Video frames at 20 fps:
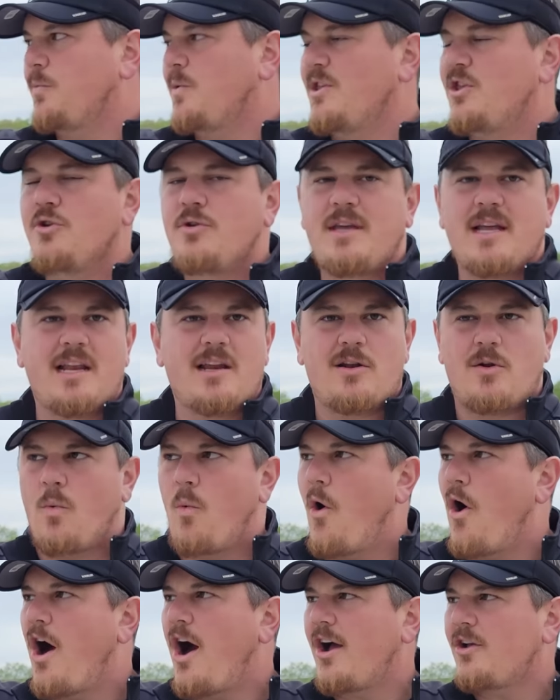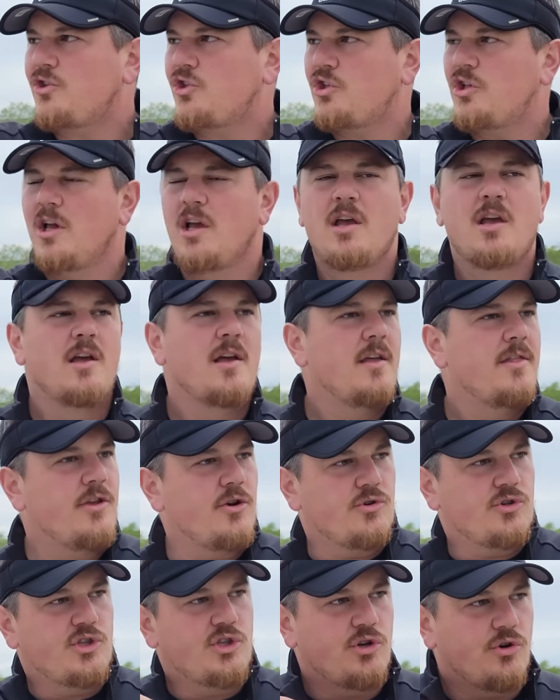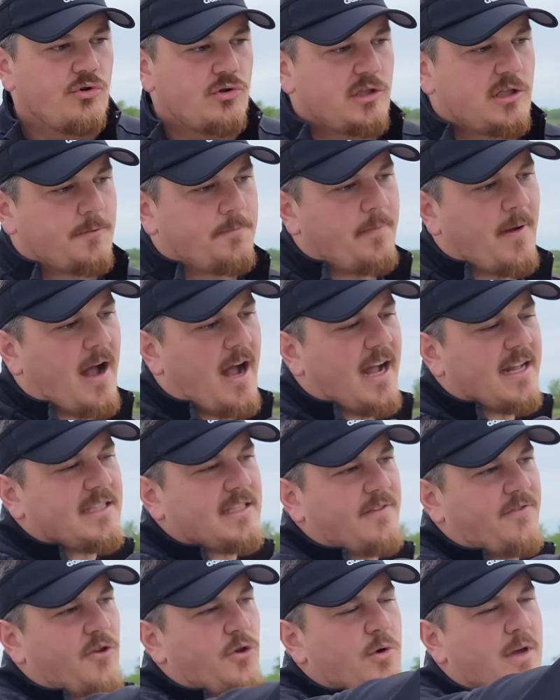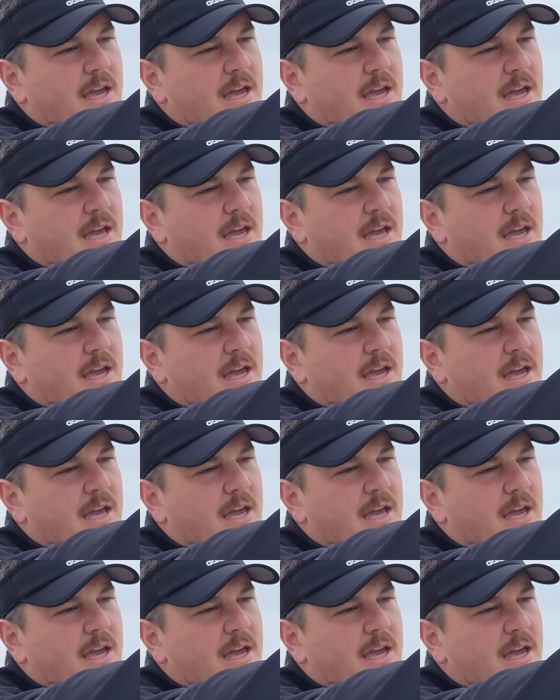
When you get into wash, there's certain spots, if you